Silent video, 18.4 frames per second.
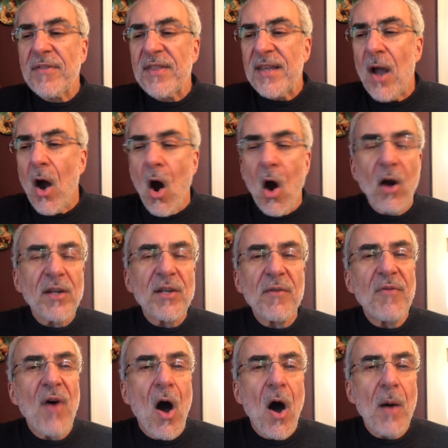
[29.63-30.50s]
the art
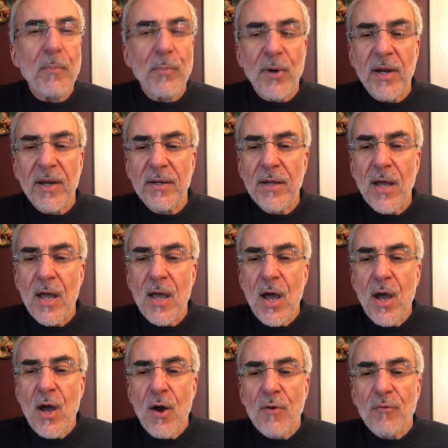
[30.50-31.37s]
of opera
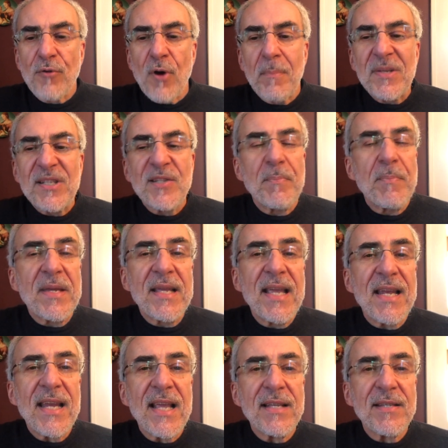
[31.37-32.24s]
from its
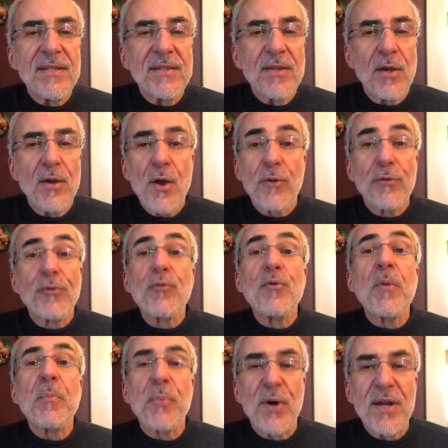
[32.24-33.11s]
beginnings through
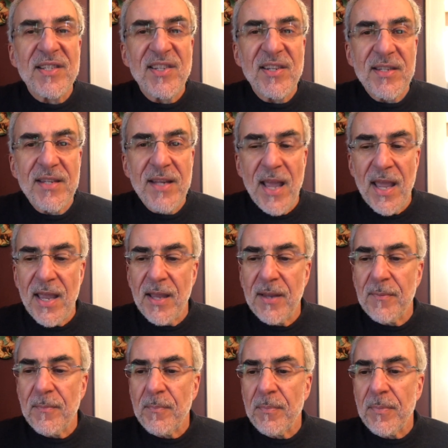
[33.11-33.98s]
the present day.